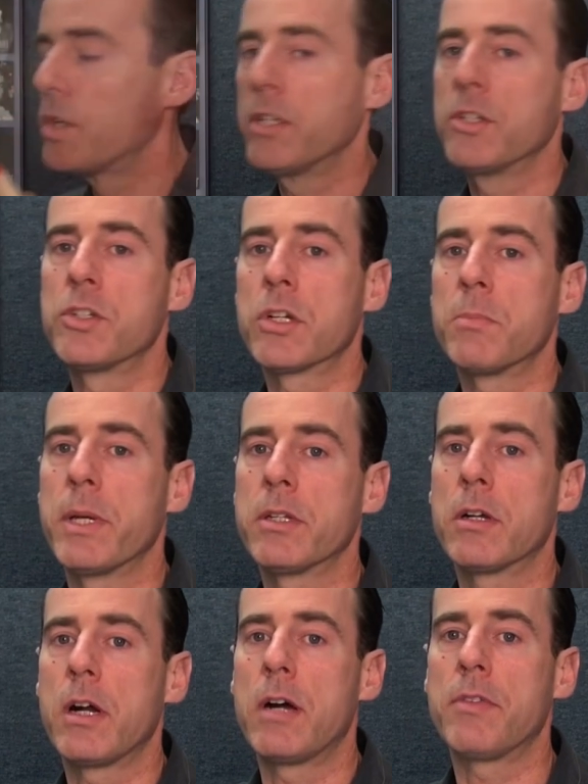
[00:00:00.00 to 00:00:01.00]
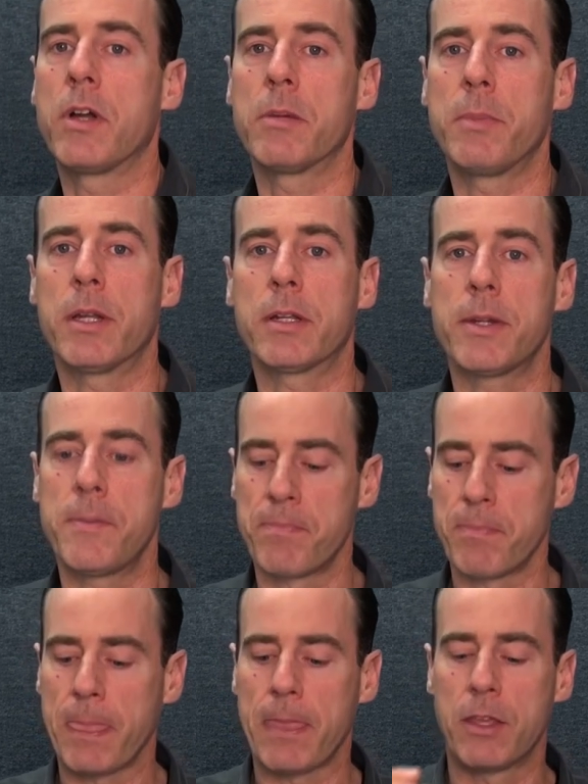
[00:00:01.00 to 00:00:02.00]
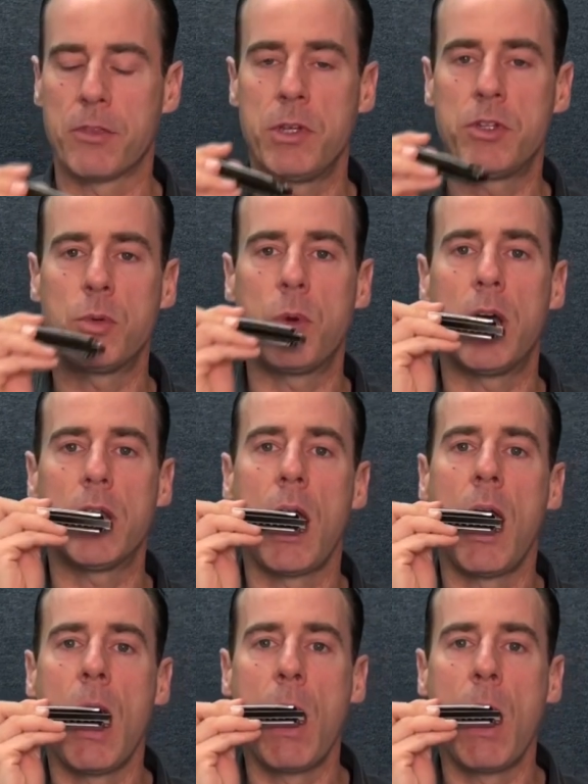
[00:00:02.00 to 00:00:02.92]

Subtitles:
I just took my tongue off the harmonica. 3, 2, 1.